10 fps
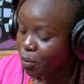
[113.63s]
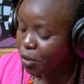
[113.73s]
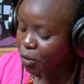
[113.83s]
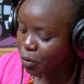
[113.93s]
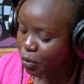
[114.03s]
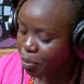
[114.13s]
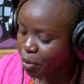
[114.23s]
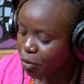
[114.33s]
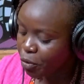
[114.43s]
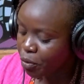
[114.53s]
which
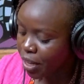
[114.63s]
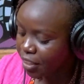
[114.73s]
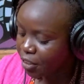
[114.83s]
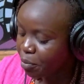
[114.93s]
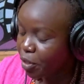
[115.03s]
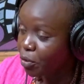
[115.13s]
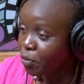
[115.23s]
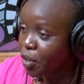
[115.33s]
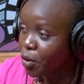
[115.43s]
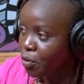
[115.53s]
contributes to the achievement
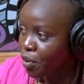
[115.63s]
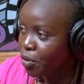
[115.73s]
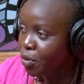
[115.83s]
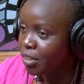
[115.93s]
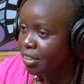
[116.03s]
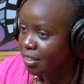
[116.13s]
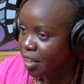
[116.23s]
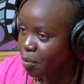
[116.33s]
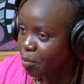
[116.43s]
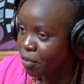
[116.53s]
of the overall
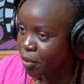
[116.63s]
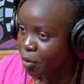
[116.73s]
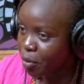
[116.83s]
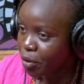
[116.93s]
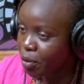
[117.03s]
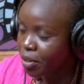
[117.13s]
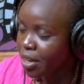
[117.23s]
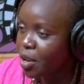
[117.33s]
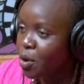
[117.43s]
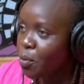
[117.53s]
Sustainable Development Goal.